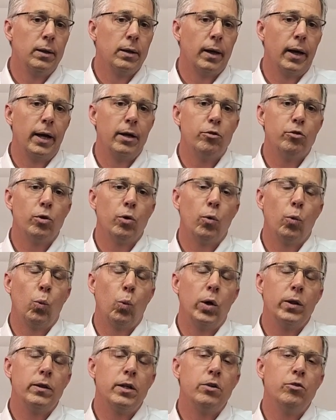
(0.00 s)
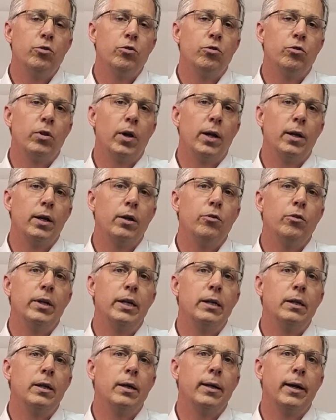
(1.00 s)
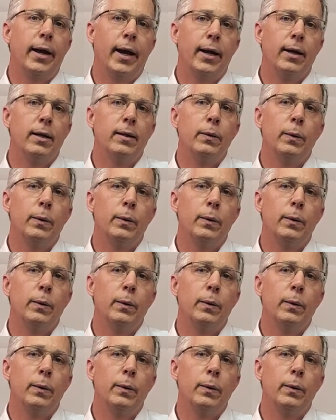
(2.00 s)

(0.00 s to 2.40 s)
Okay, so what these studies indicated